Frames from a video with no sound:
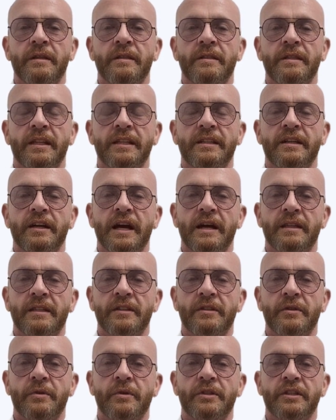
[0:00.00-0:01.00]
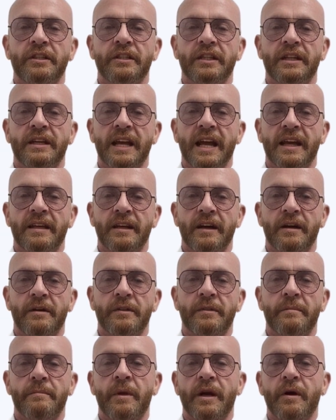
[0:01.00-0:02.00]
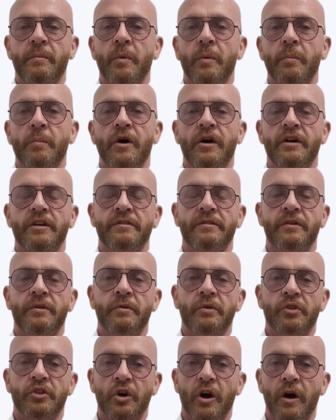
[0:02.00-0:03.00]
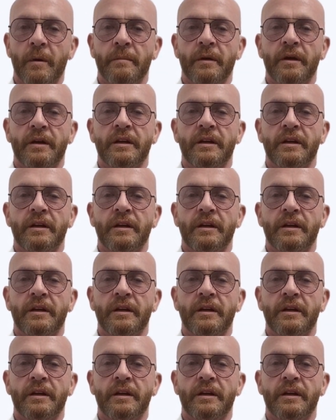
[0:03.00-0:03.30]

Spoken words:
These are like the sauces at Nando's. Pick what works for your job.